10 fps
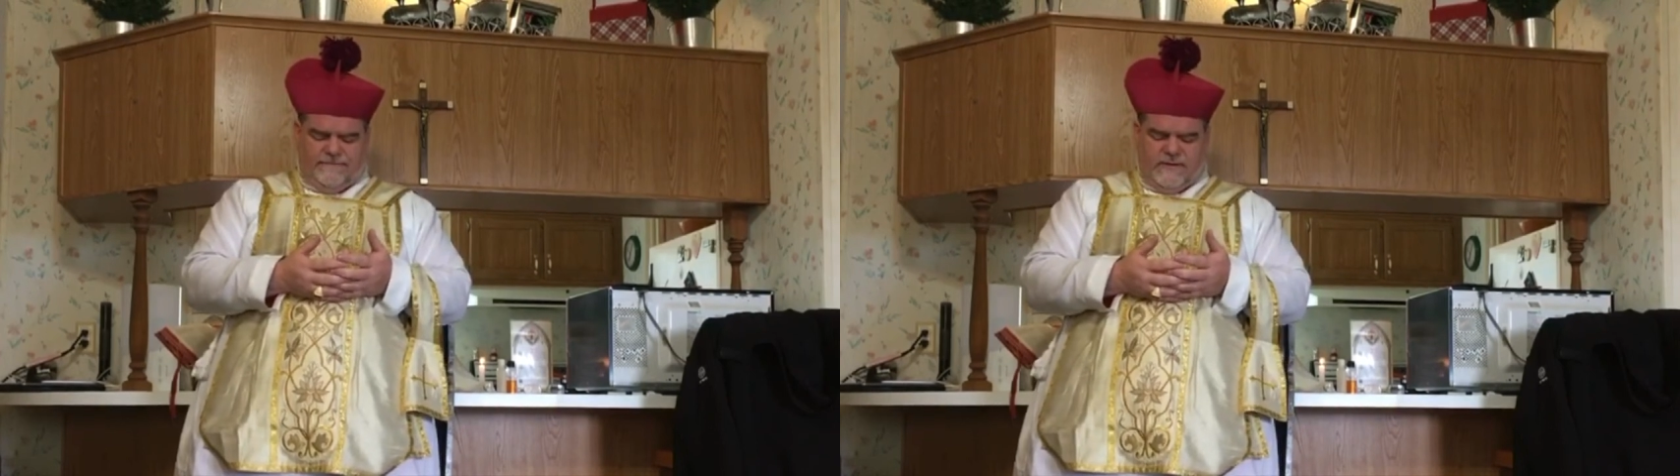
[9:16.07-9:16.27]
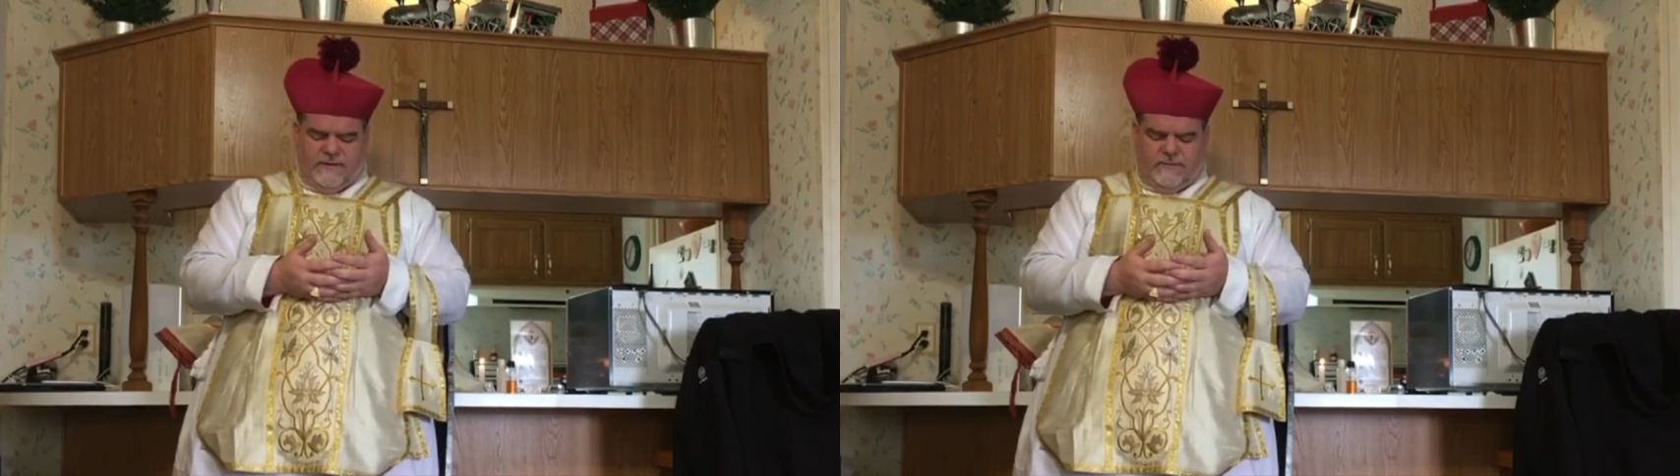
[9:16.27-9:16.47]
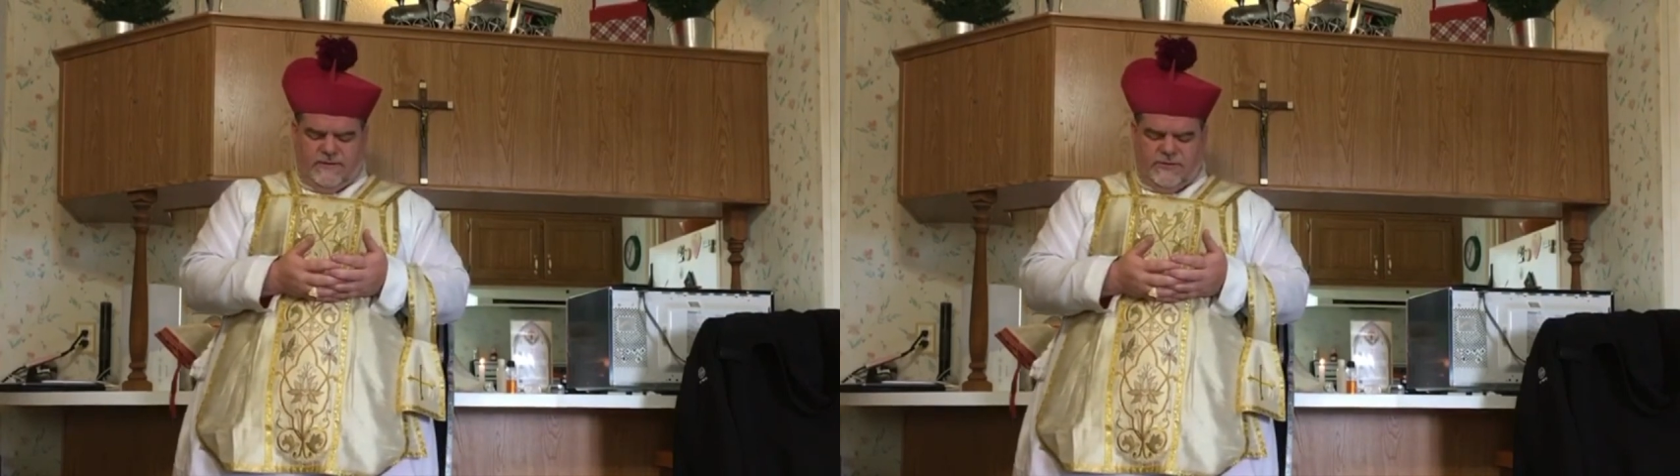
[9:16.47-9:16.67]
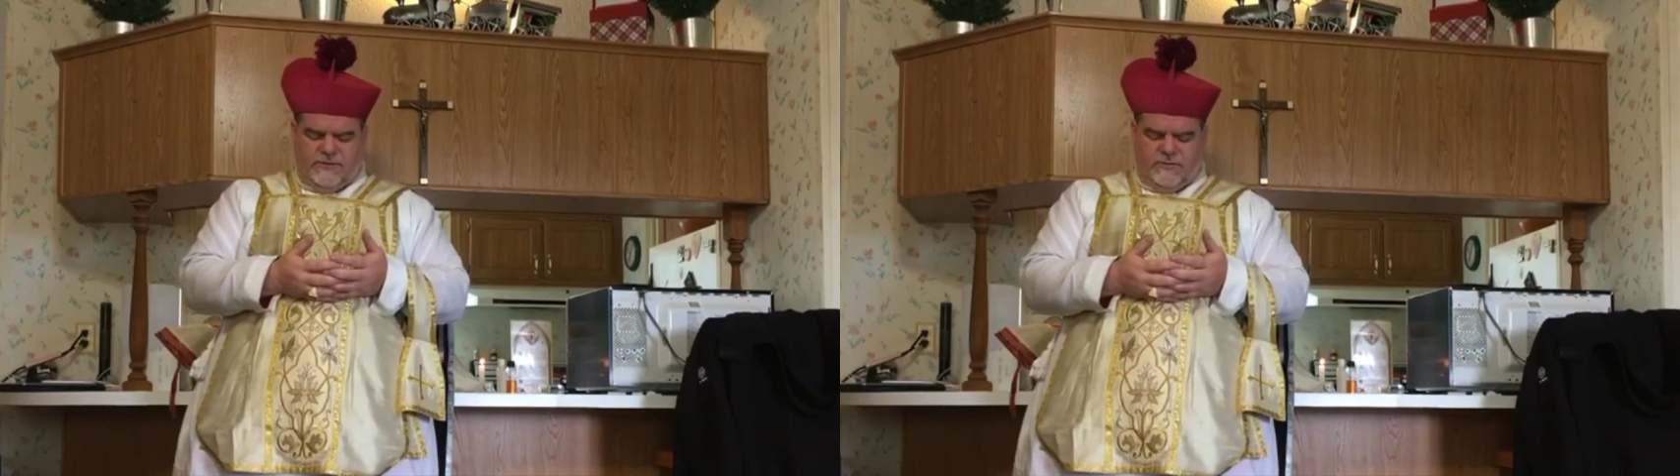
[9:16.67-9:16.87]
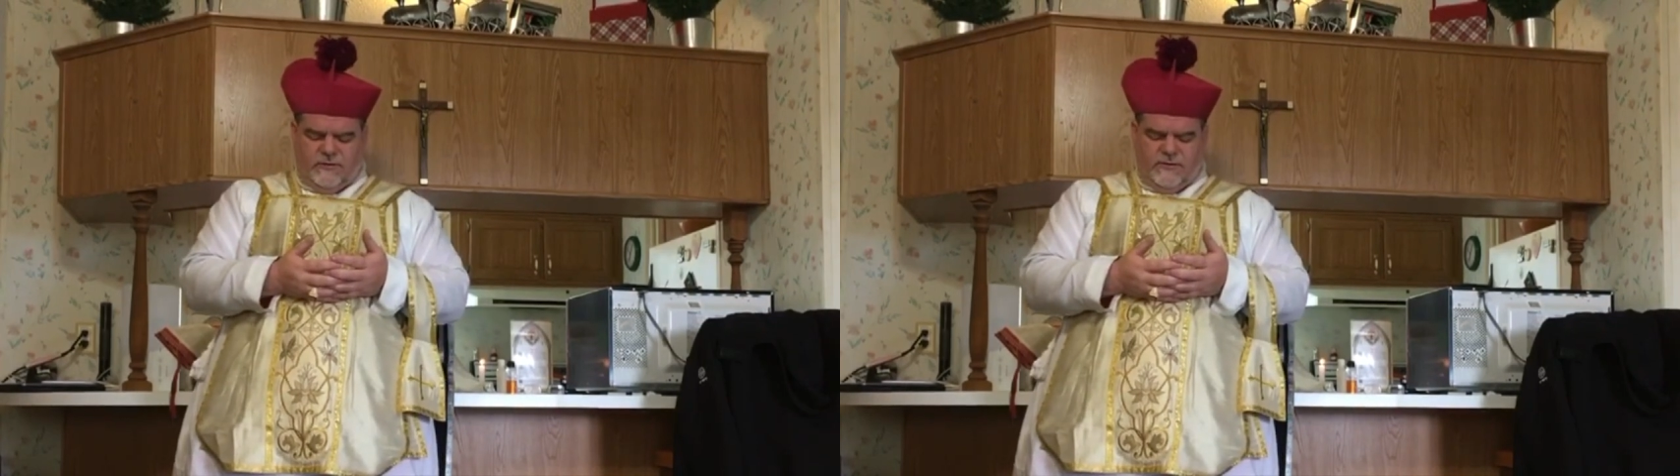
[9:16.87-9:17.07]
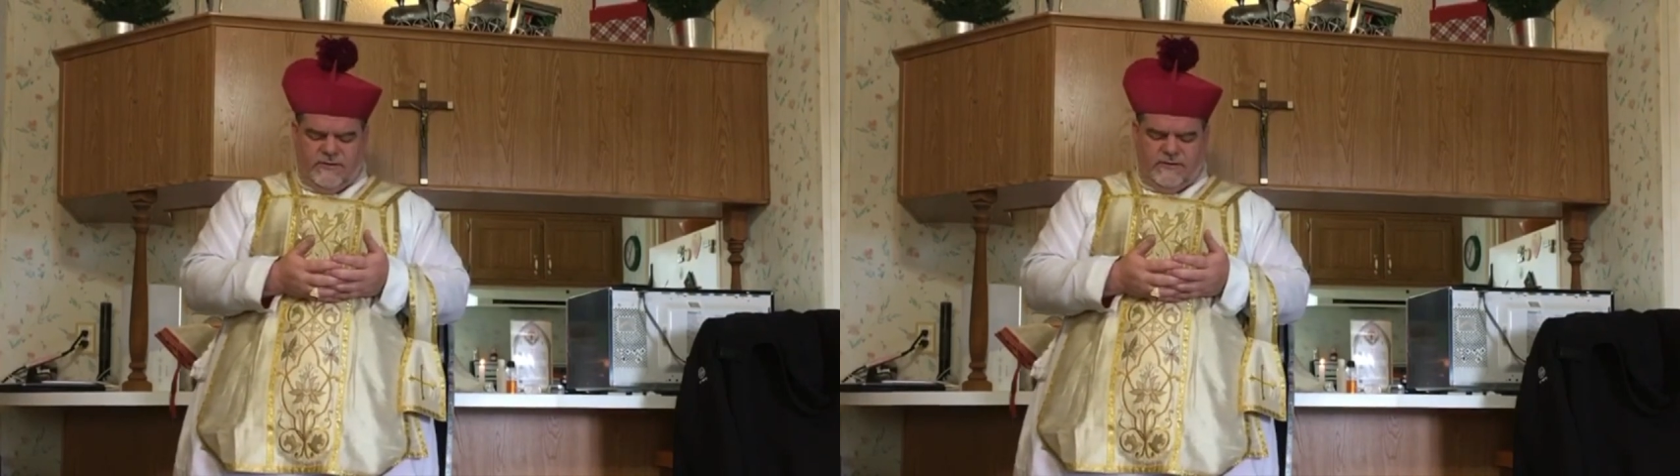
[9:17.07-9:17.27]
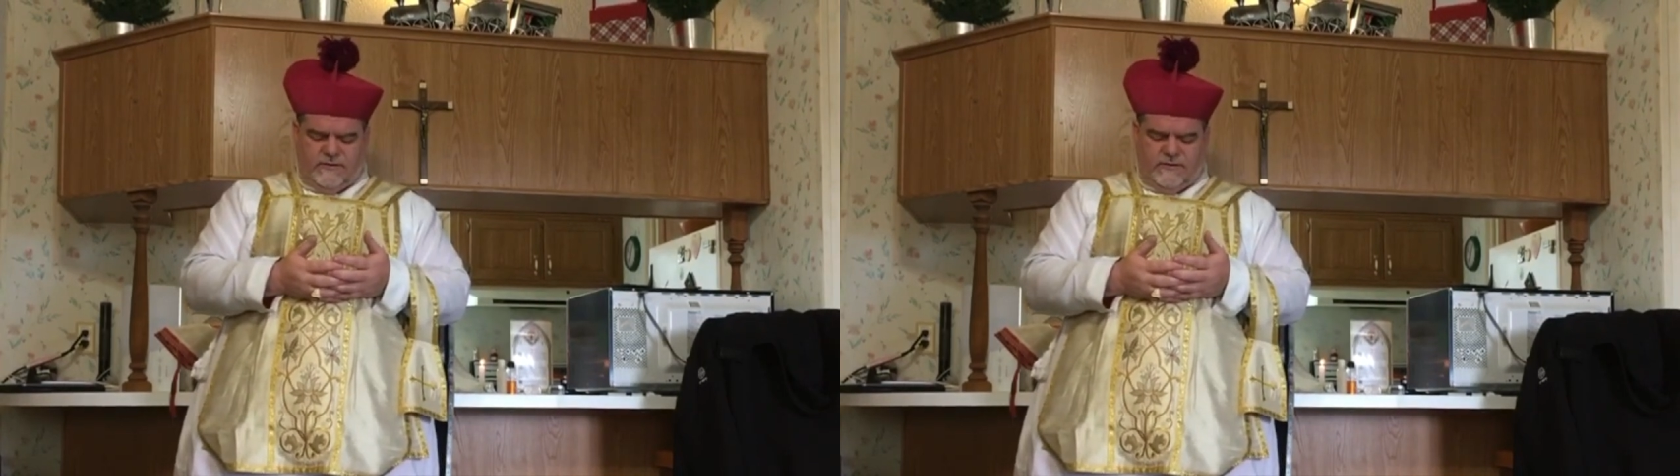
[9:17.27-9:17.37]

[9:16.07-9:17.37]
And God bless you all then.